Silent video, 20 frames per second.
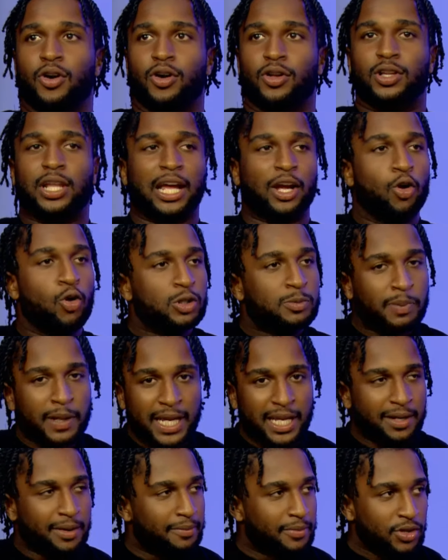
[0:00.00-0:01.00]
Like, who's
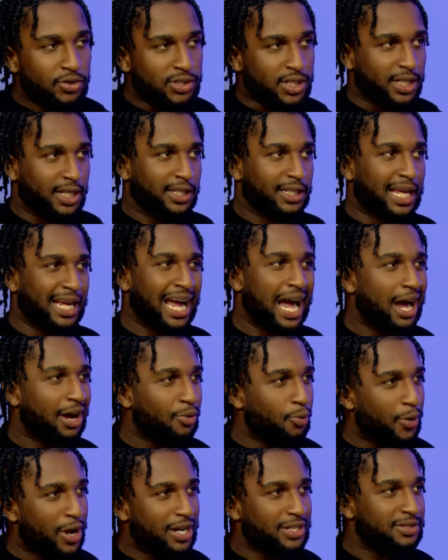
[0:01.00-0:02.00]
playing the music? Like,
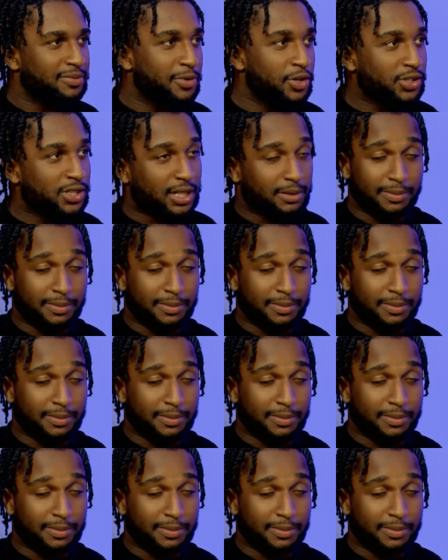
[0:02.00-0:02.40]
where does the music?